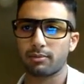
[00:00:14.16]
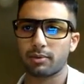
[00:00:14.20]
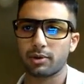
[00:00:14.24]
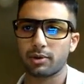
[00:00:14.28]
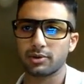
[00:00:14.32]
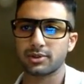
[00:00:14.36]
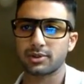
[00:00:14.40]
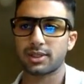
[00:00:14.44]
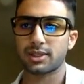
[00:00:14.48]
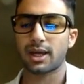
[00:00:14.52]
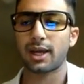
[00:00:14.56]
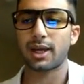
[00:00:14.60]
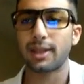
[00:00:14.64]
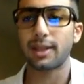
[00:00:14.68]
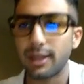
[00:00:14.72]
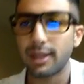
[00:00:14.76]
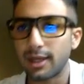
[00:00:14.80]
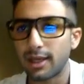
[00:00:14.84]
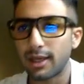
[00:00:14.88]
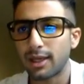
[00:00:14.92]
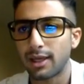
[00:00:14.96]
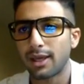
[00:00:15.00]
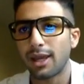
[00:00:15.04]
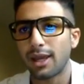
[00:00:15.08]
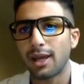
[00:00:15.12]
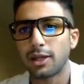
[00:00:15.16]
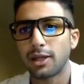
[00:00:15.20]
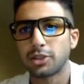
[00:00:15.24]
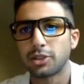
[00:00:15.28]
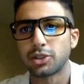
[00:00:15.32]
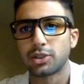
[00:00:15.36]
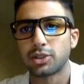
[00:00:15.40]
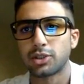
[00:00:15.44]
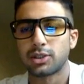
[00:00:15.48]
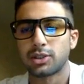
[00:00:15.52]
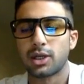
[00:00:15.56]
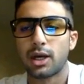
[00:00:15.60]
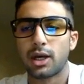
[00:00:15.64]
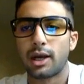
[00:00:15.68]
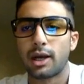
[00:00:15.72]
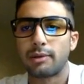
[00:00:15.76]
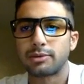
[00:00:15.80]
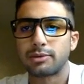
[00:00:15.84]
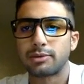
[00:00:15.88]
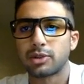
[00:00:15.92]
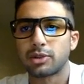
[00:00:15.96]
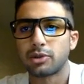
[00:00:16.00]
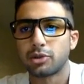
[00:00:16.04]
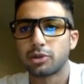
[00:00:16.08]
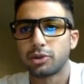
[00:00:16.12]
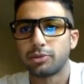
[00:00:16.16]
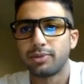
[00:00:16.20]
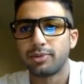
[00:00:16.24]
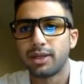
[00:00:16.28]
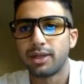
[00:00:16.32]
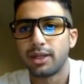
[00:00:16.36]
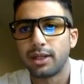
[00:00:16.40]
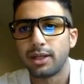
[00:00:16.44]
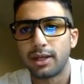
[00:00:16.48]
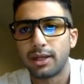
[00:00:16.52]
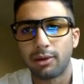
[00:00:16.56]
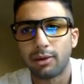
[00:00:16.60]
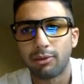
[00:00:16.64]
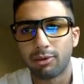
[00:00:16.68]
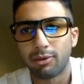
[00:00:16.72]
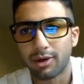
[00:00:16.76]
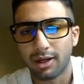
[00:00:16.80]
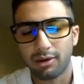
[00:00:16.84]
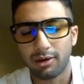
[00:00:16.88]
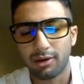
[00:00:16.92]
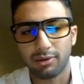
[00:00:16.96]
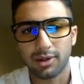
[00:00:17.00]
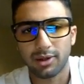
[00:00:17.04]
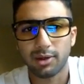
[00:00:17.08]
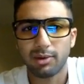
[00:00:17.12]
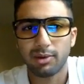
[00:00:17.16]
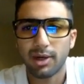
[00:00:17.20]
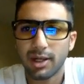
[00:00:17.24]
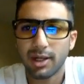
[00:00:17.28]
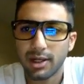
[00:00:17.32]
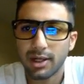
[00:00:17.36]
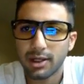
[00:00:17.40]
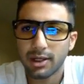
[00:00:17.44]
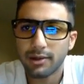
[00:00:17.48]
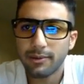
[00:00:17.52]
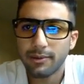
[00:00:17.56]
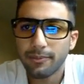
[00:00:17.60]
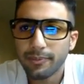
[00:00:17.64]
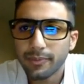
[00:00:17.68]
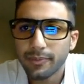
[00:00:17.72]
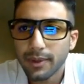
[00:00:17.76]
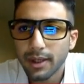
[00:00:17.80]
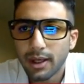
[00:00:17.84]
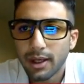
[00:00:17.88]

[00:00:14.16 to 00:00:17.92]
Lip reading: most highly engaged social media network out there right now.